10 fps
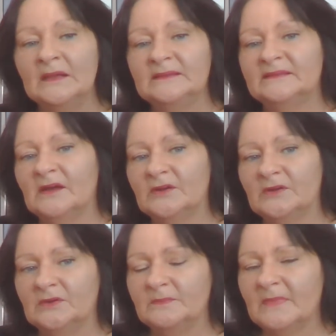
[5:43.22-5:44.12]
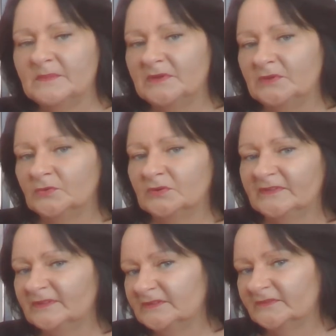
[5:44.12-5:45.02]
So maybe you're
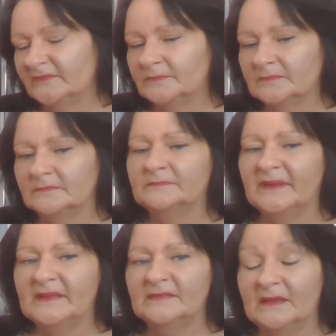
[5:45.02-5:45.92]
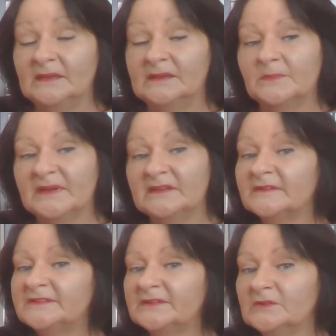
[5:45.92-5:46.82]
sort of being the eager
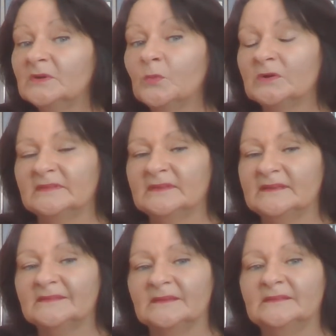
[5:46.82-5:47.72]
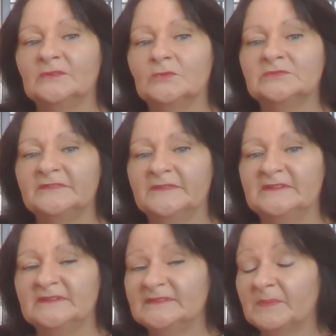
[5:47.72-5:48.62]
beaver too and wanting these things all to
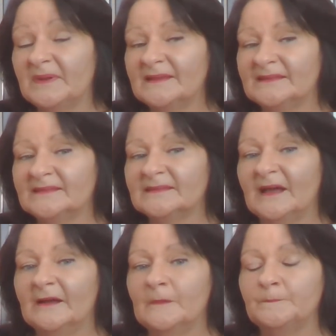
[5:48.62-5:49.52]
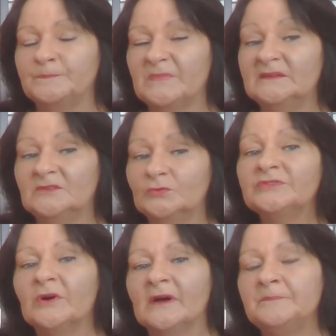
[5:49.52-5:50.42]
fit into place in your
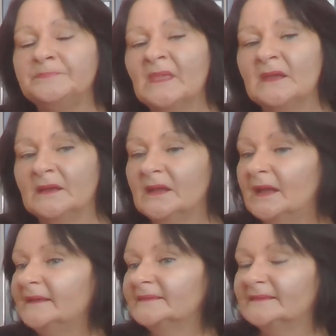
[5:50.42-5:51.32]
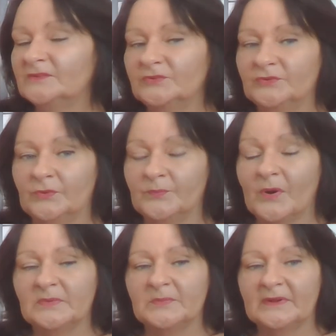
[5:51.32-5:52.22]
time. As you
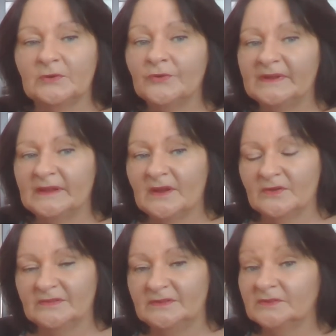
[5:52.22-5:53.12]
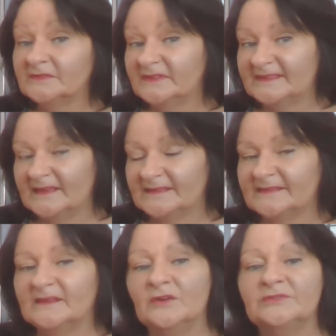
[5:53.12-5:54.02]
probably already know, the universe has
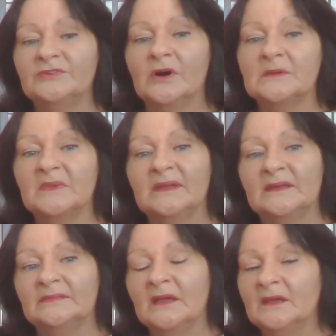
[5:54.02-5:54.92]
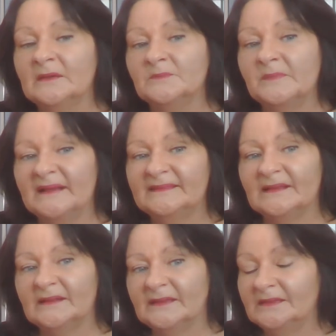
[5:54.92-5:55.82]
its own timing, and
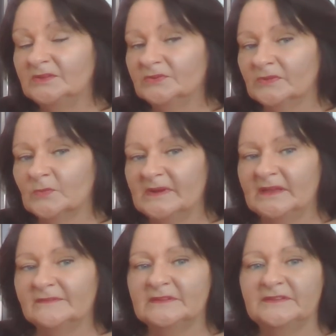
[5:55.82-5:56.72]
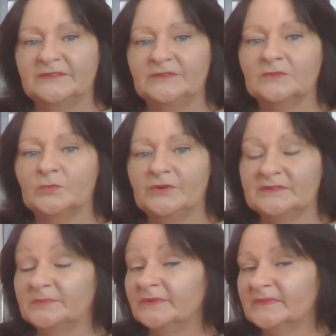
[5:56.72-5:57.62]
basically you're the one having to do the work
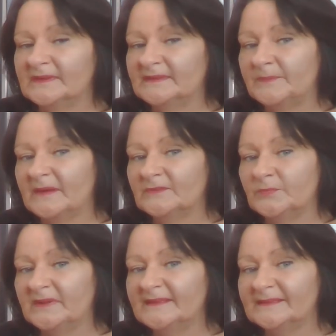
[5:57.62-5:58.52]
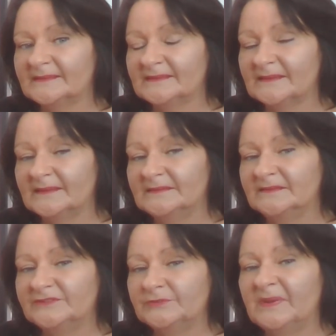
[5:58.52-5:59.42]
to put these puzzle pieces
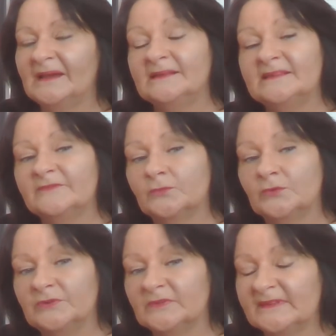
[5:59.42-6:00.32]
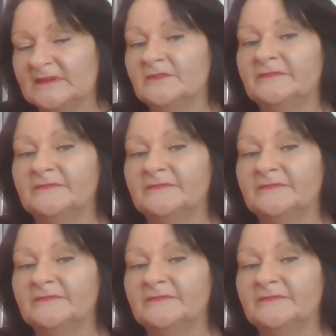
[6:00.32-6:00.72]
into place for yourself